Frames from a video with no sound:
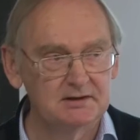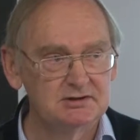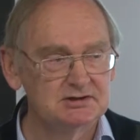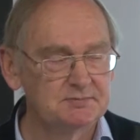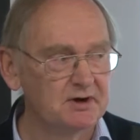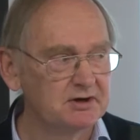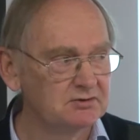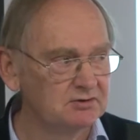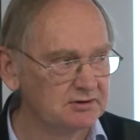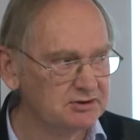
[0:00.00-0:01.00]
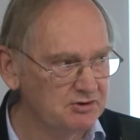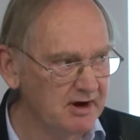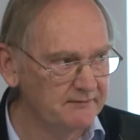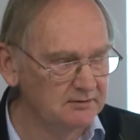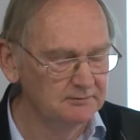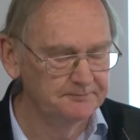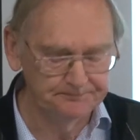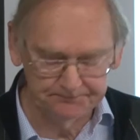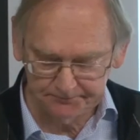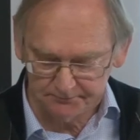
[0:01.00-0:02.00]
despite all the travel
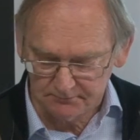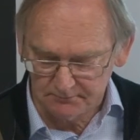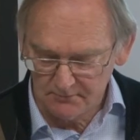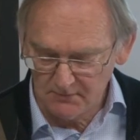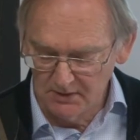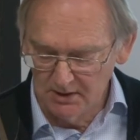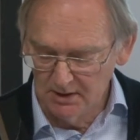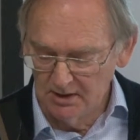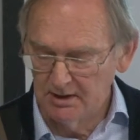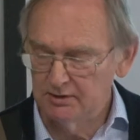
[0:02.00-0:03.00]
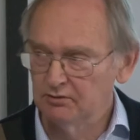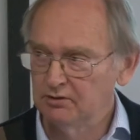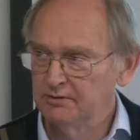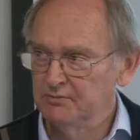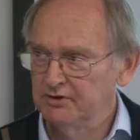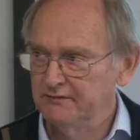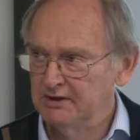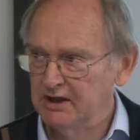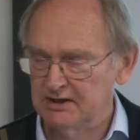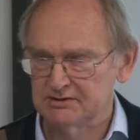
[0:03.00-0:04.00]
and all the
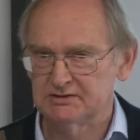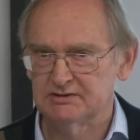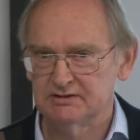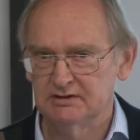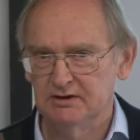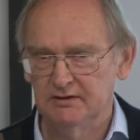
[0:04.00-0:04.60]
moving houses,